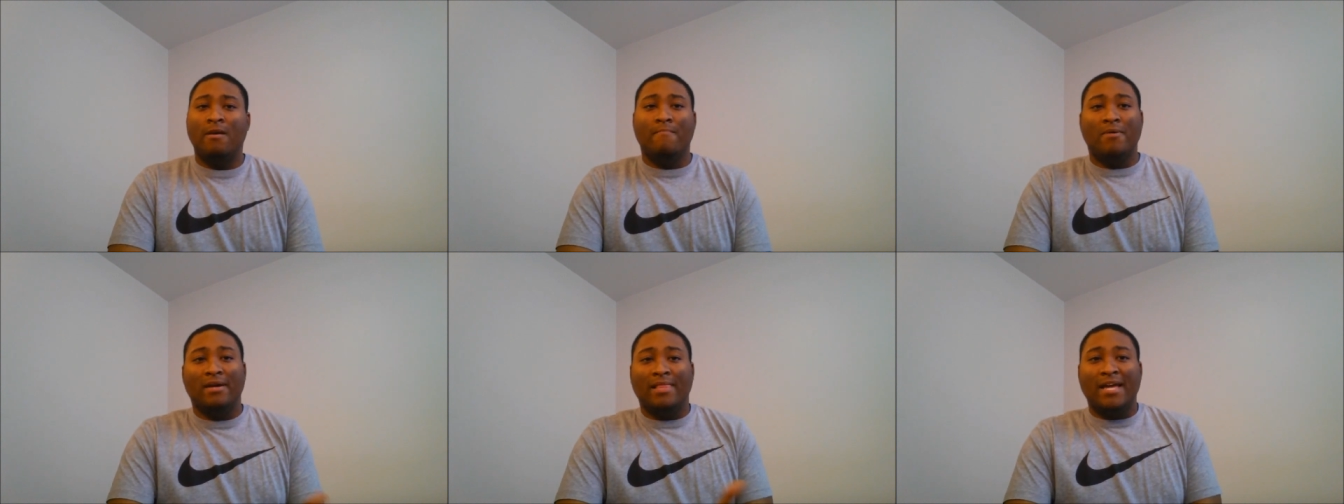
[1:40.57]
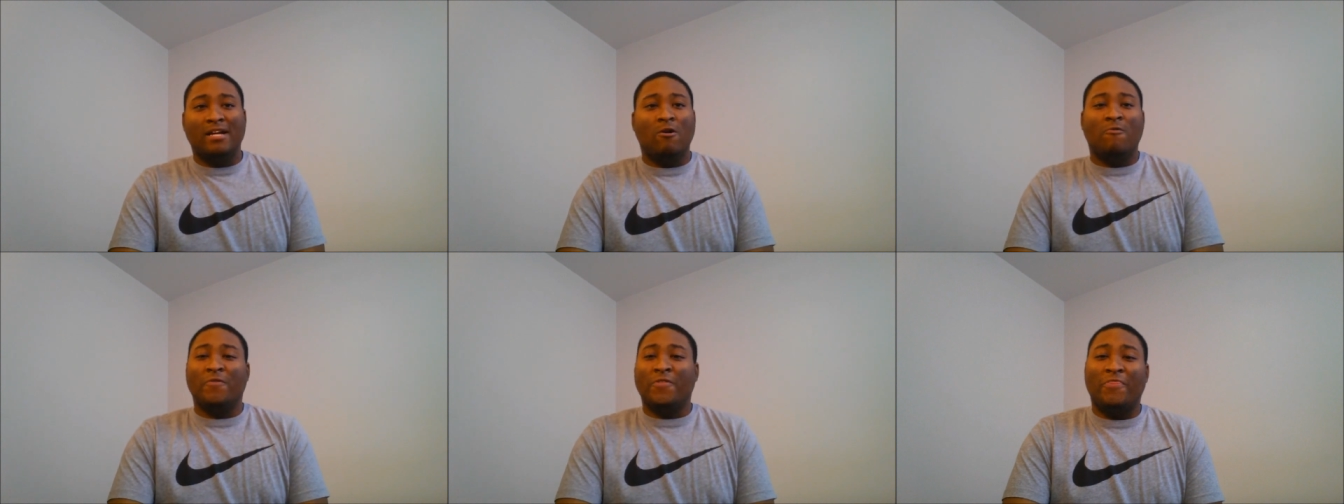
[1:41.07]
but like
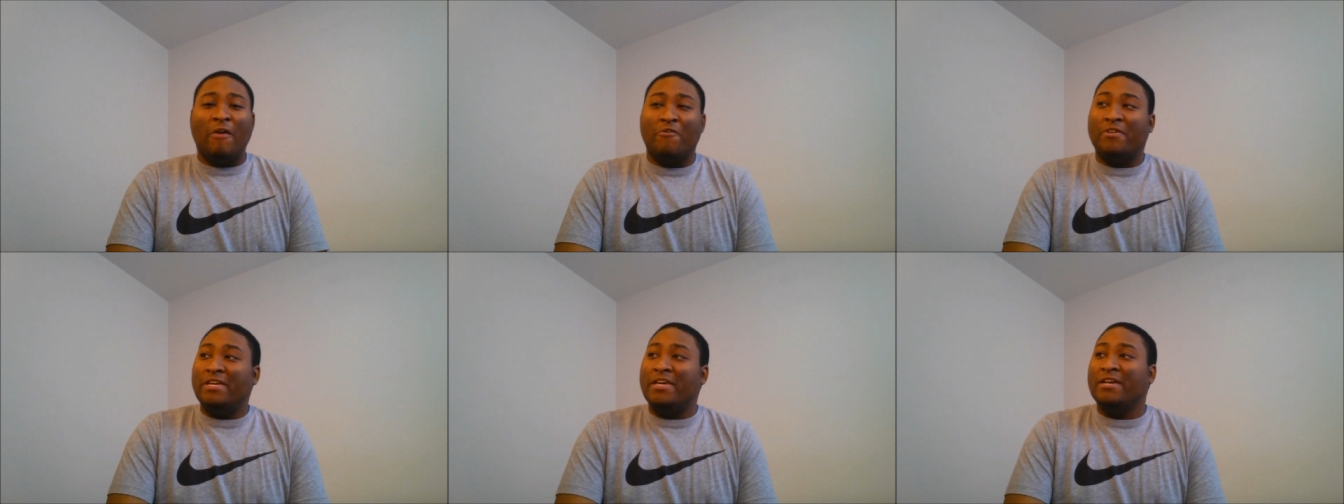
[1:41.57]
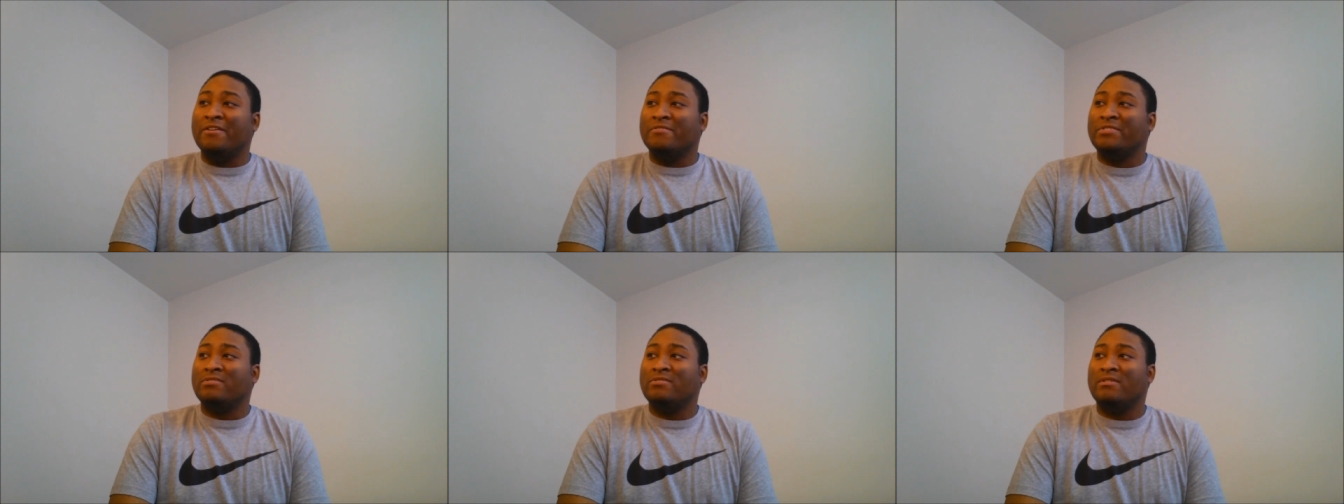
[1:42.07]
over thirty
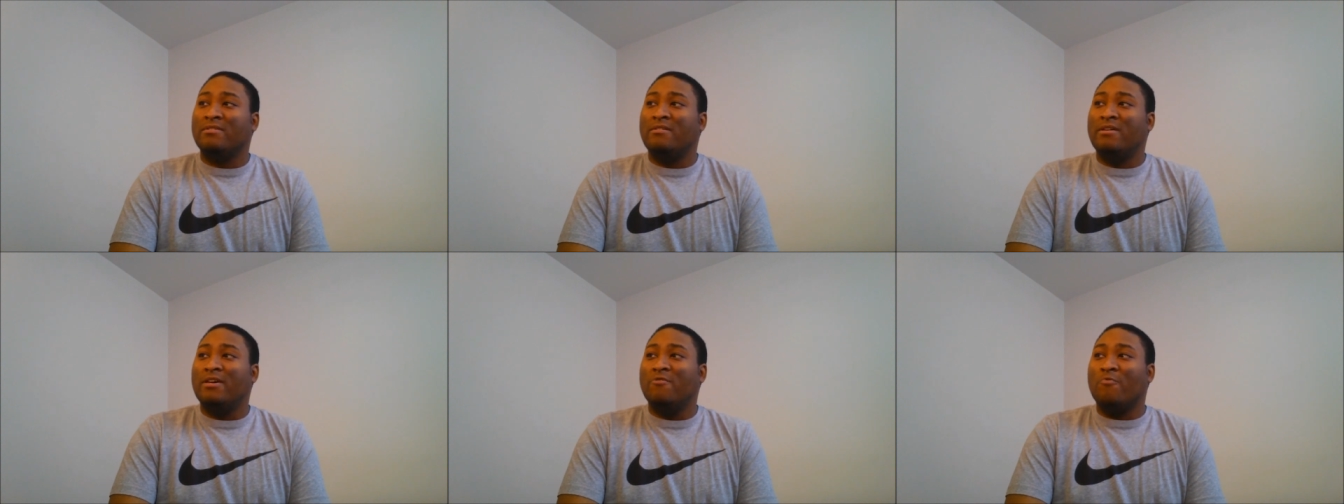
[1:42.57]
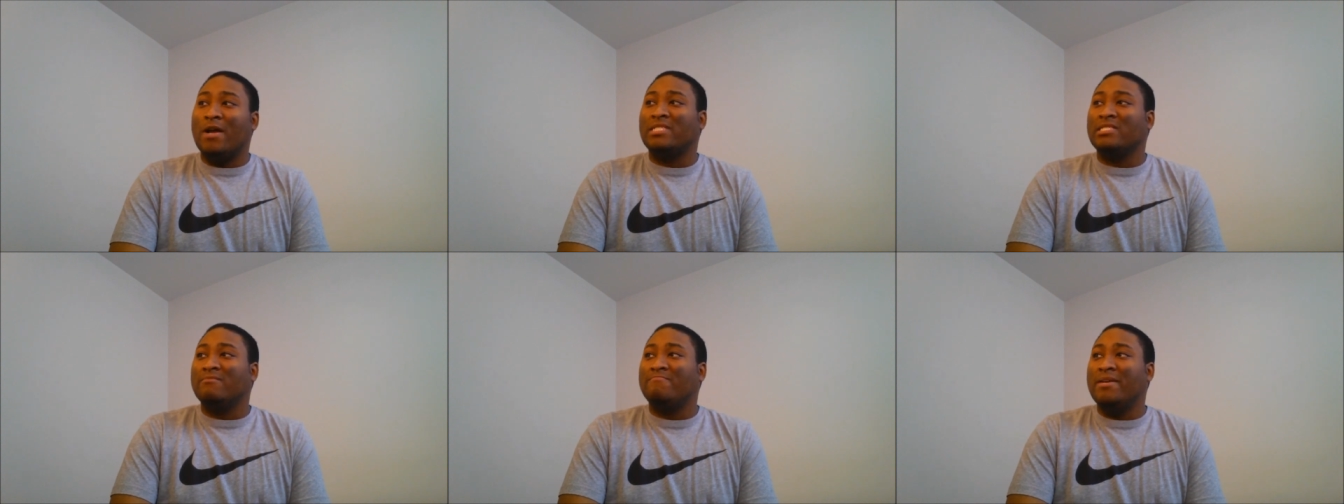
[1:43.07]
years
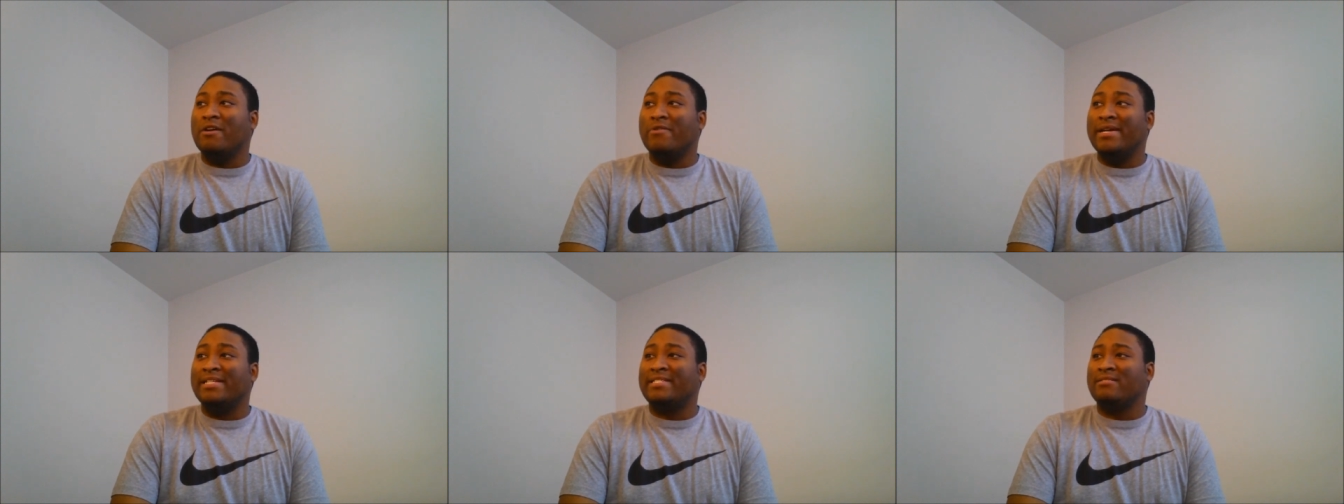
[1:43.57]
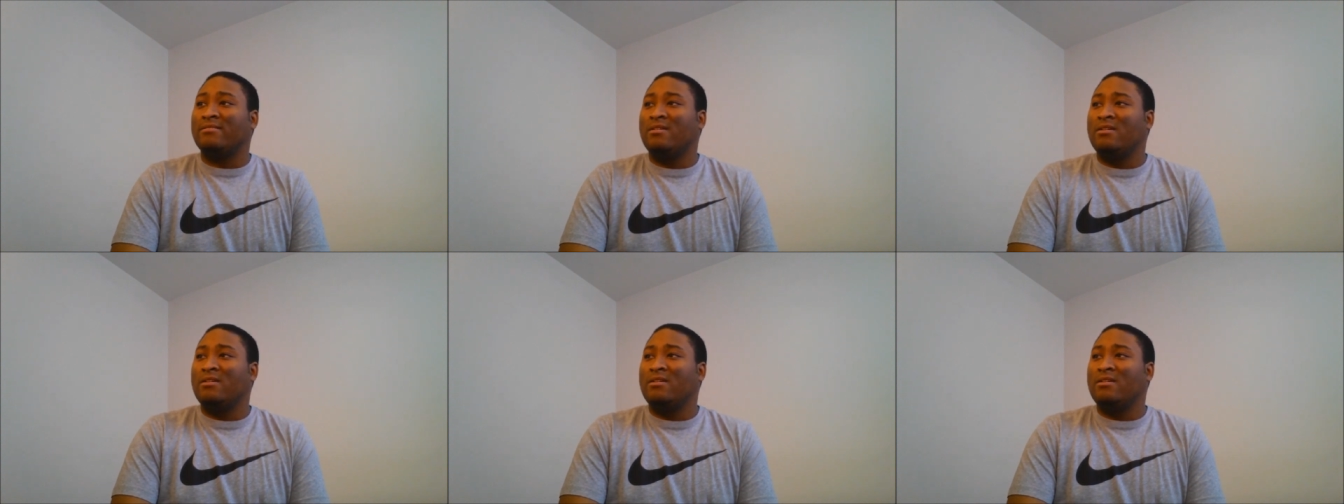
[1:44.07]
wrestling period.